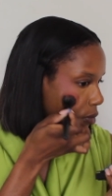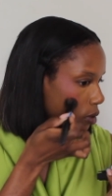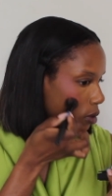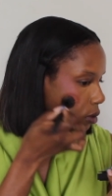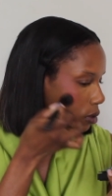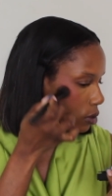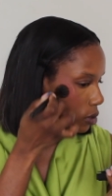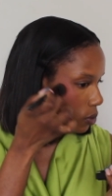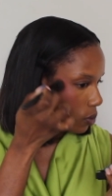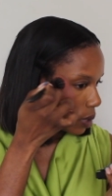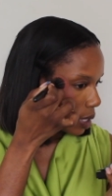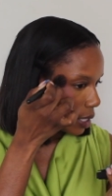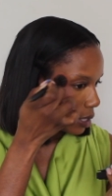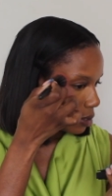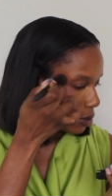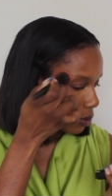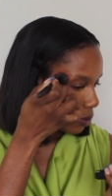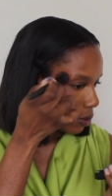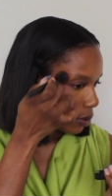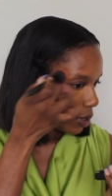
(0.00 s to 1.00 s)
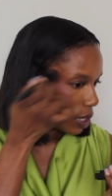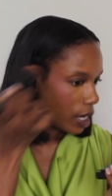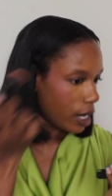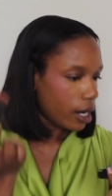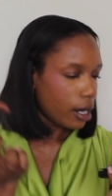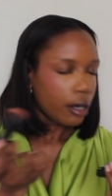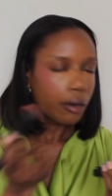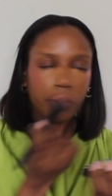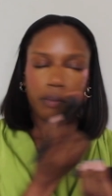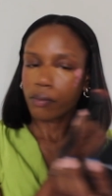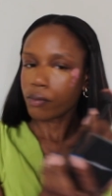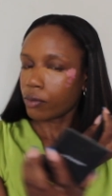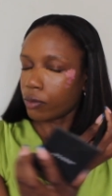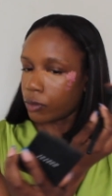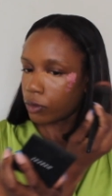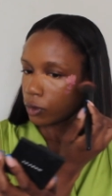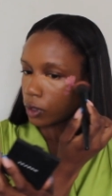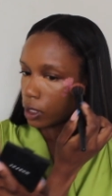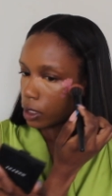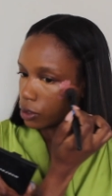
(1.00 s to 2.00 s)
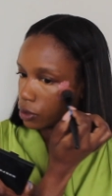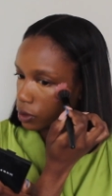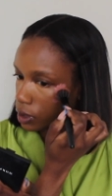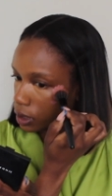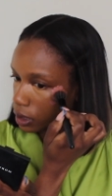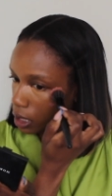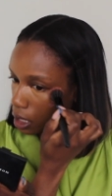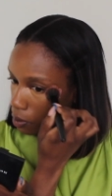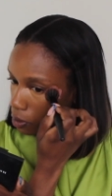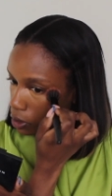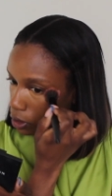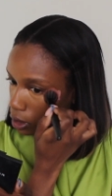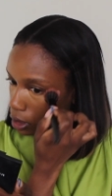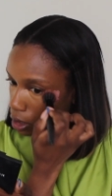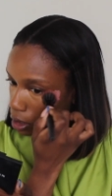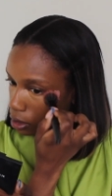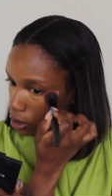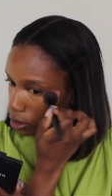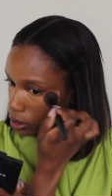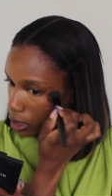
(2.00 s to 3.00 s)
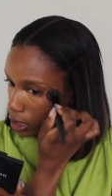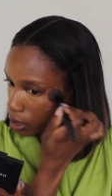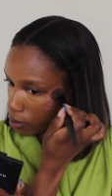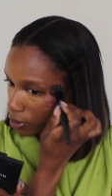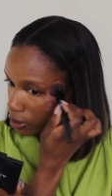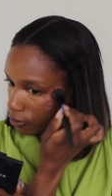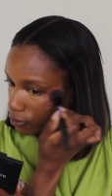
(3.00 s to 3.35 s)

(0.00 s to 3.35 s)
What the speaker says: that's what I do there. I'm gonna do the same on the other side of my